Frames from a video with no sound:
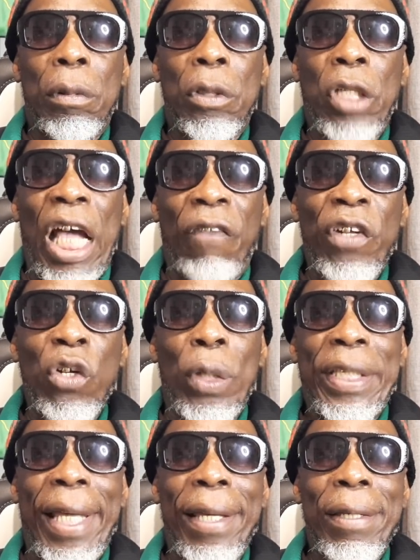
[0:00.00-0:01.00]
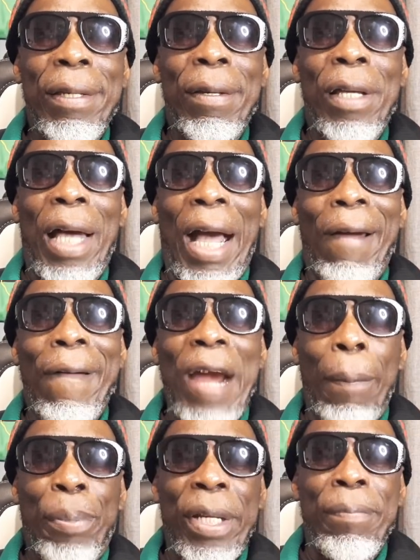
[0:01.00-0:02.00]
So you have to know, say, a
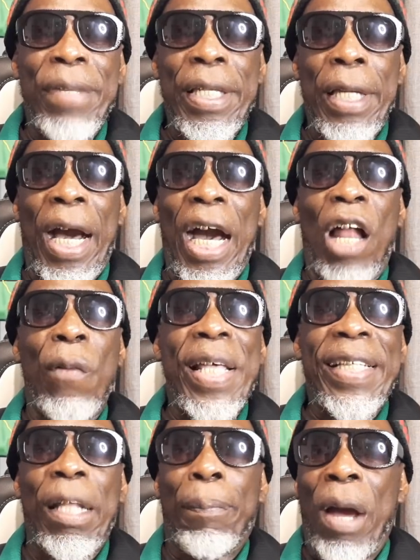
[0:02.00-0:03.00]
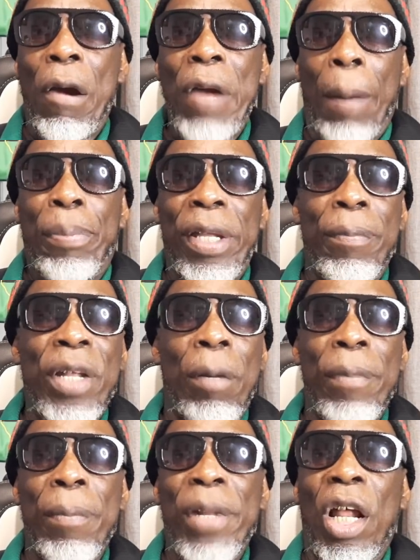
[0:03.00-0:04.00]
rapid me always depend. Rapid. Me
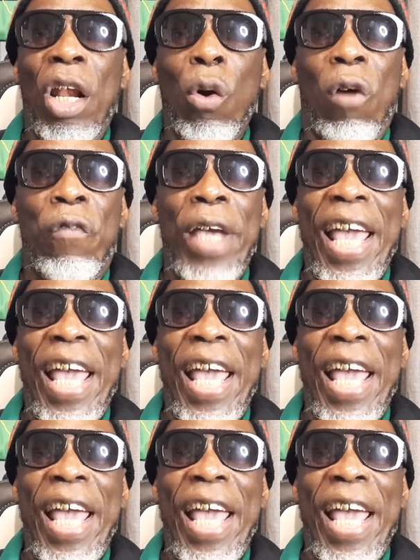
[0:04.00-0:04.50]
not loaf.